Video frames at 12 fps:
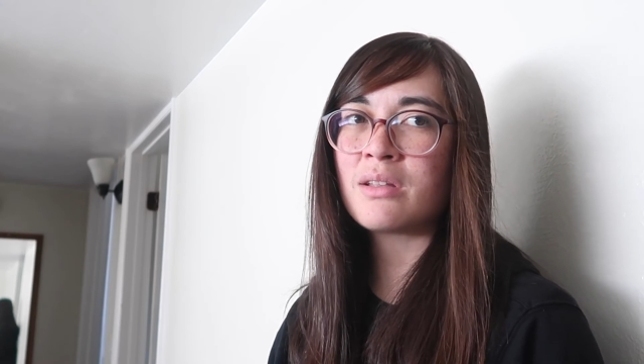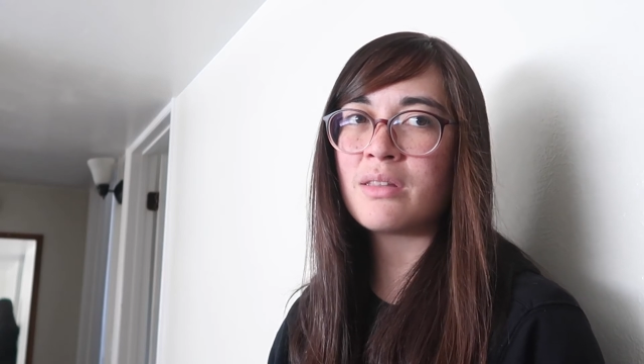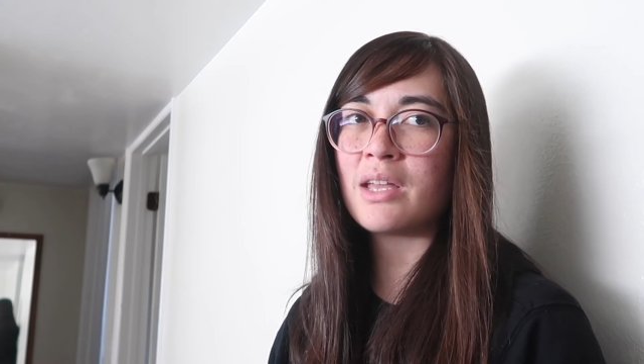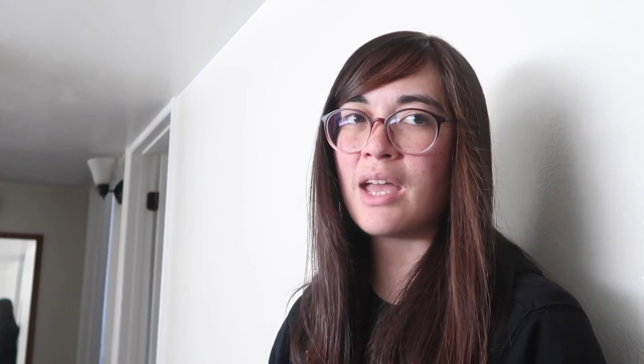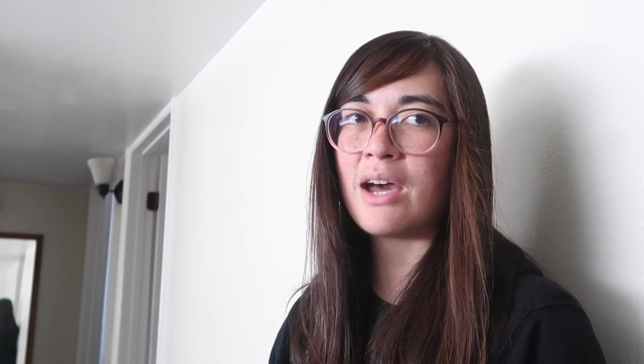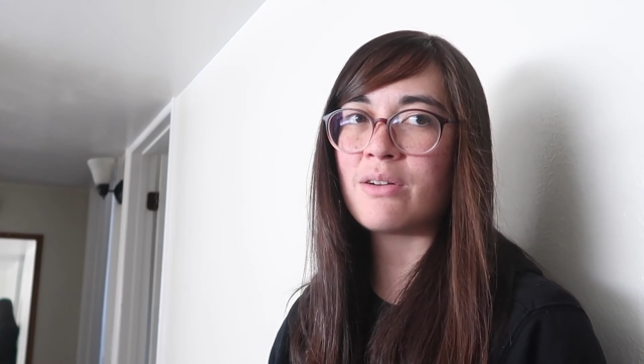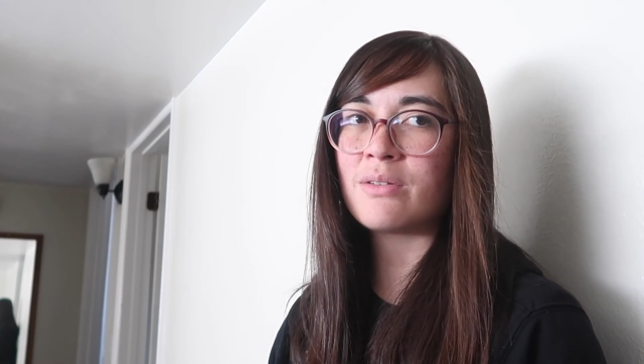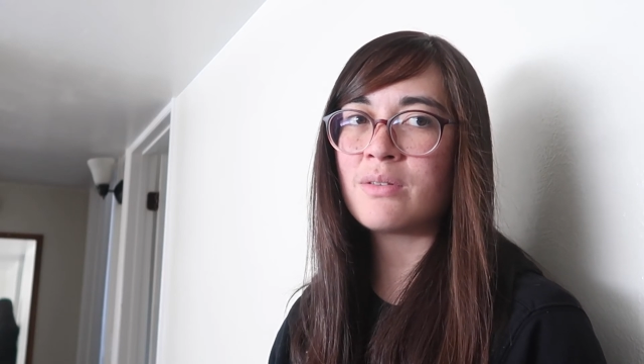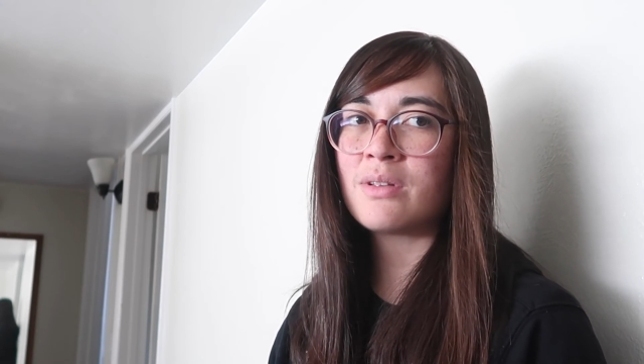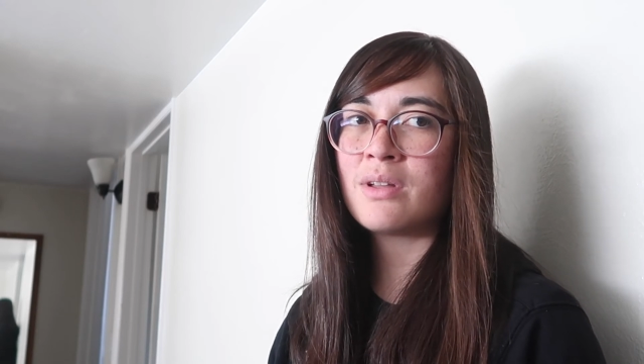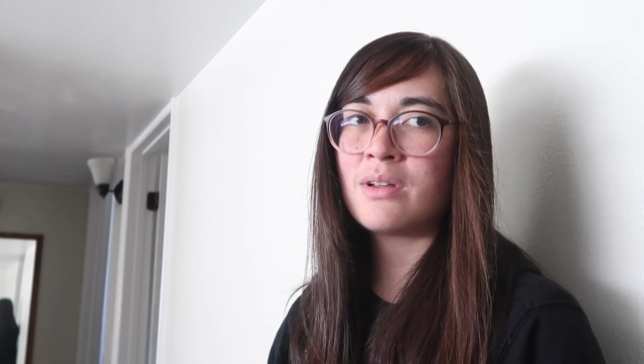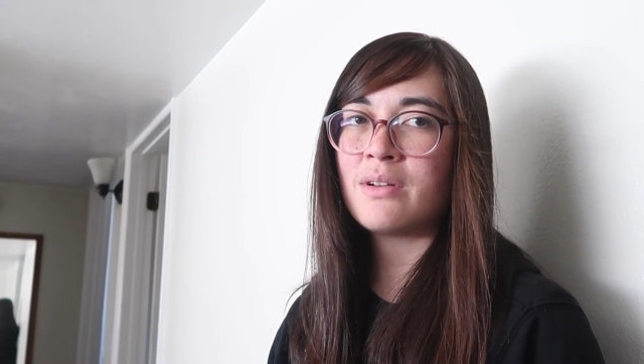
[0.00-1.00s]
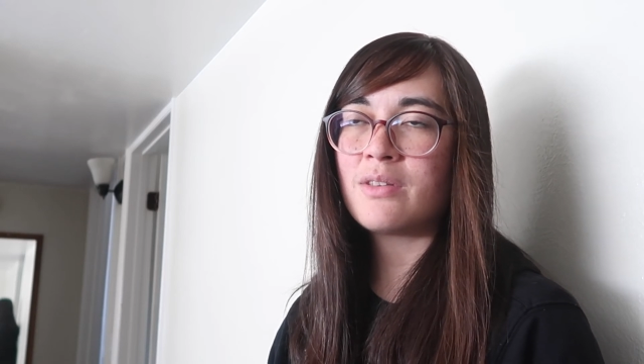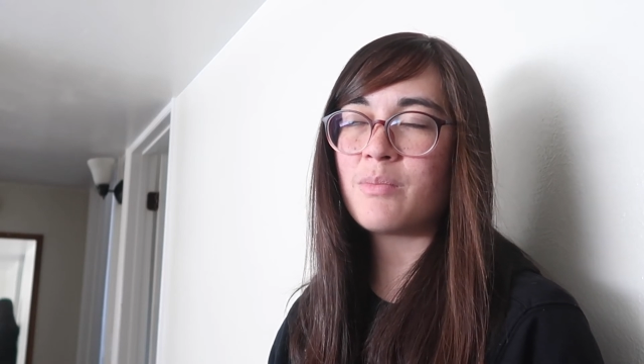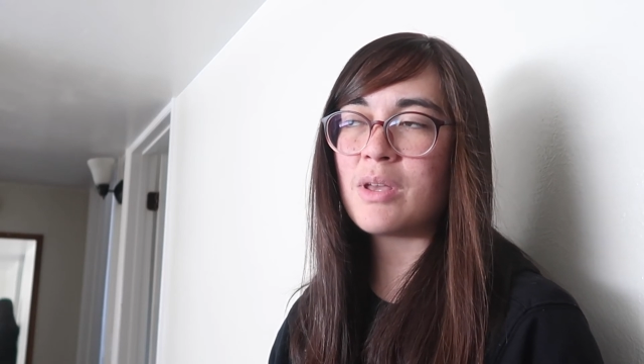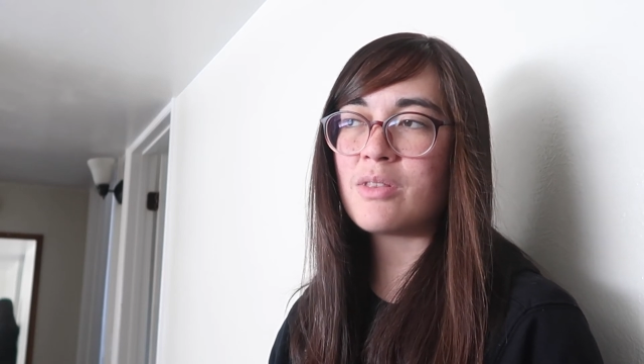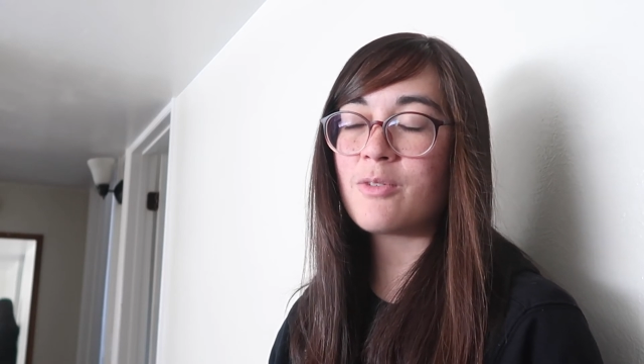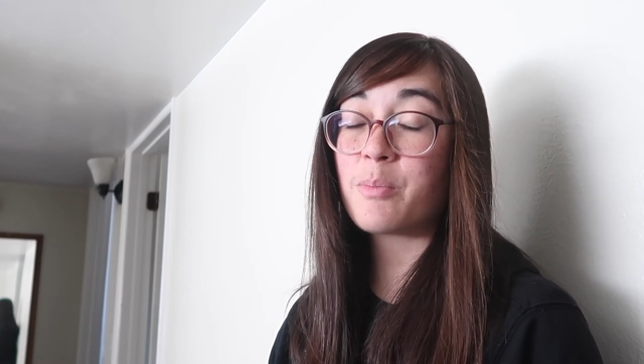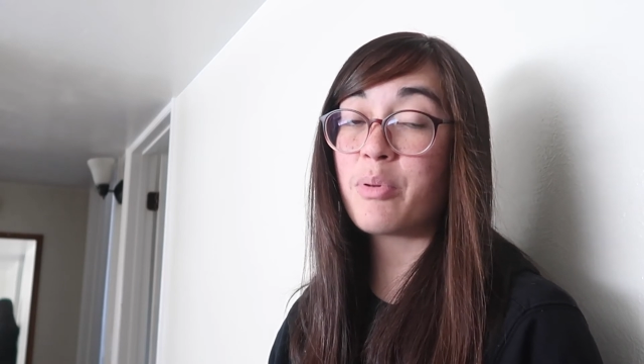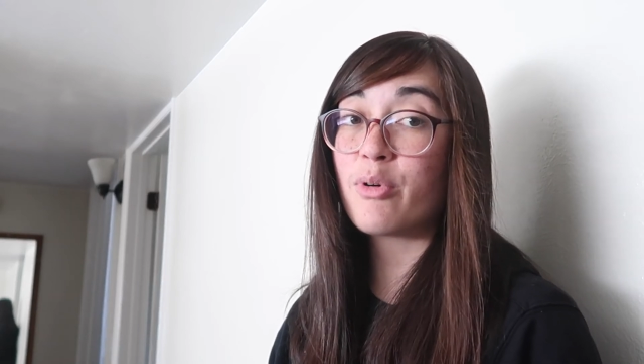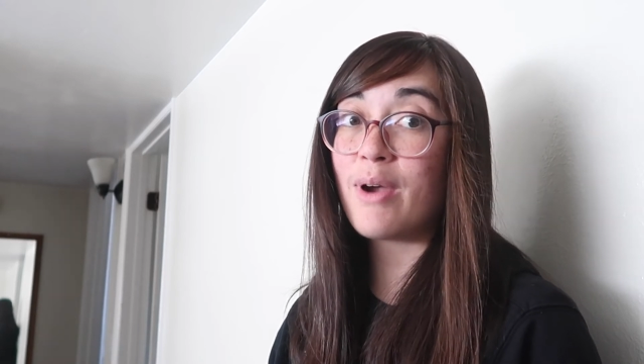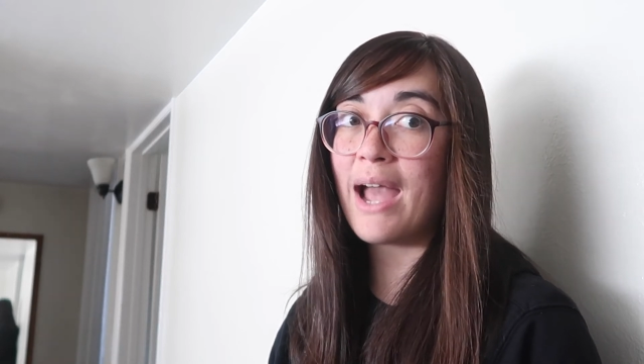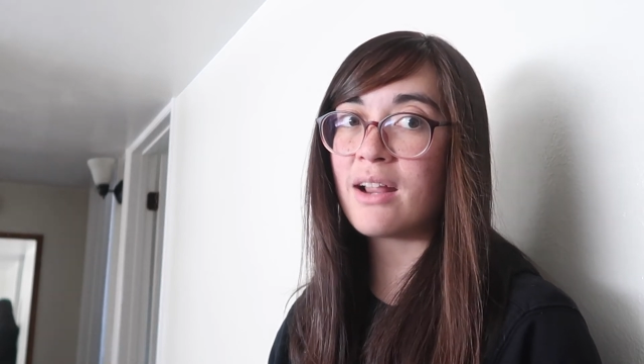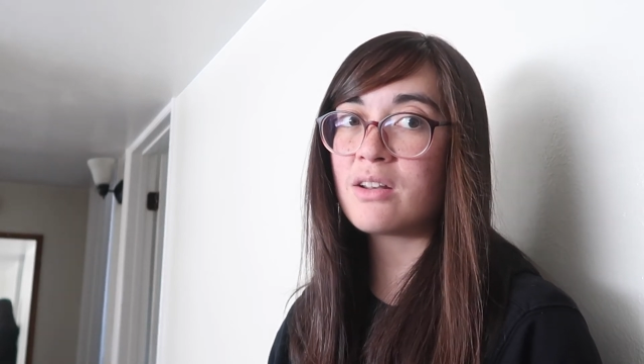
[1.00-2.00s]
like how to make this
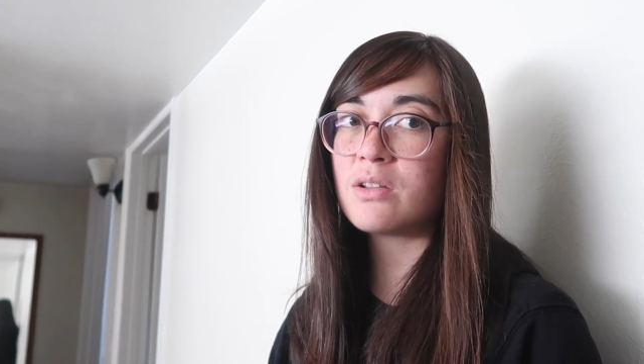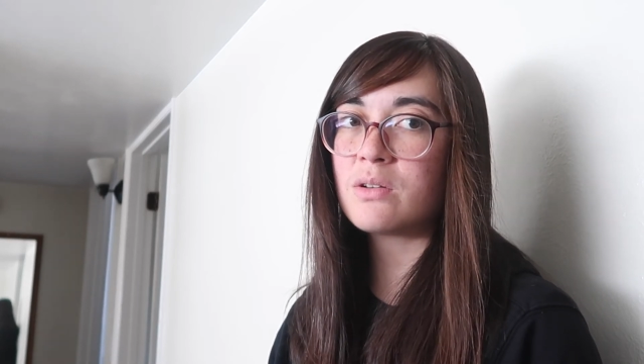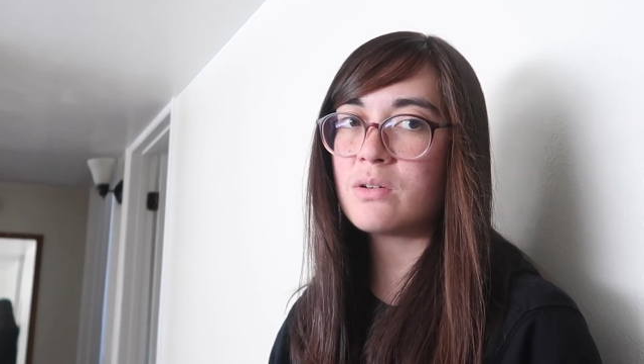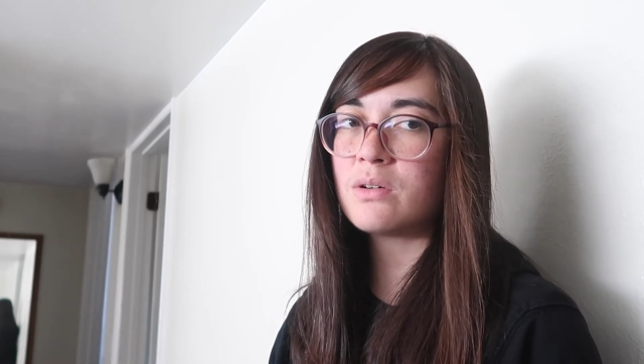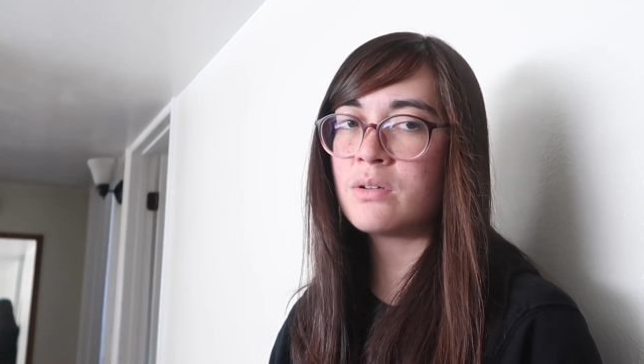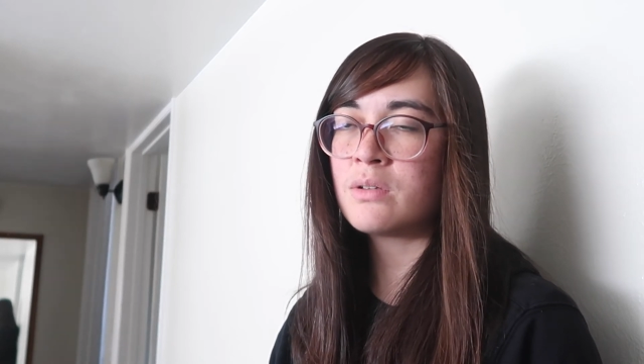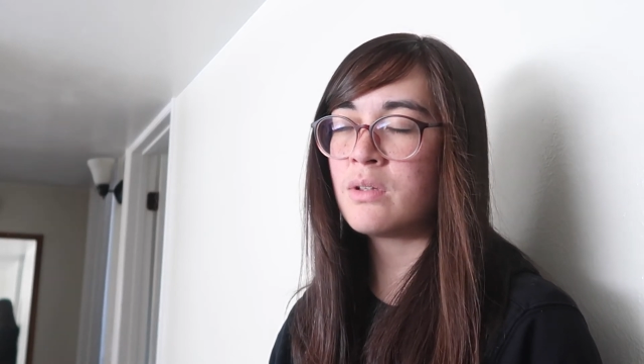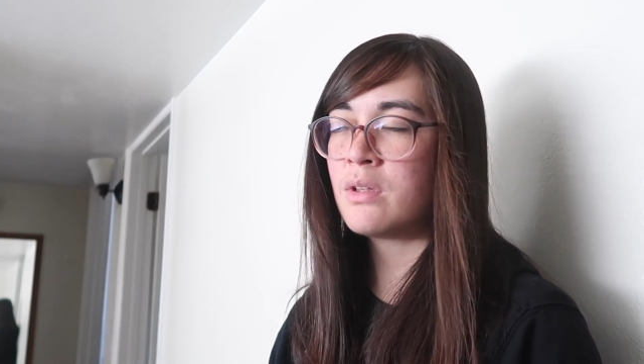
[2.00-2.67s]
practical.